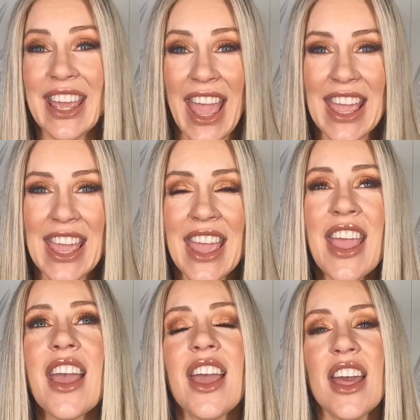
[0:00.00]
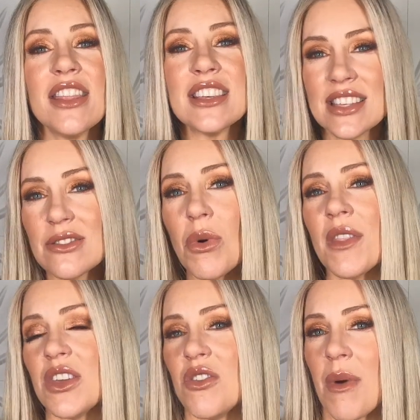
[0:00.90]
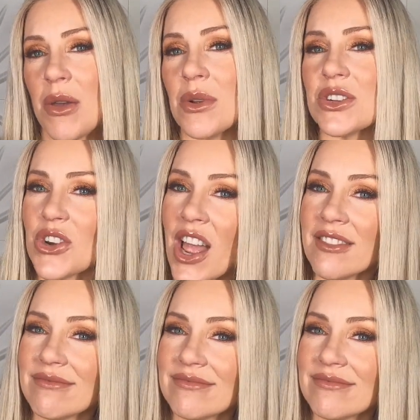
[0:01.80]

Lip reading: cakey, this is one that you might want to try.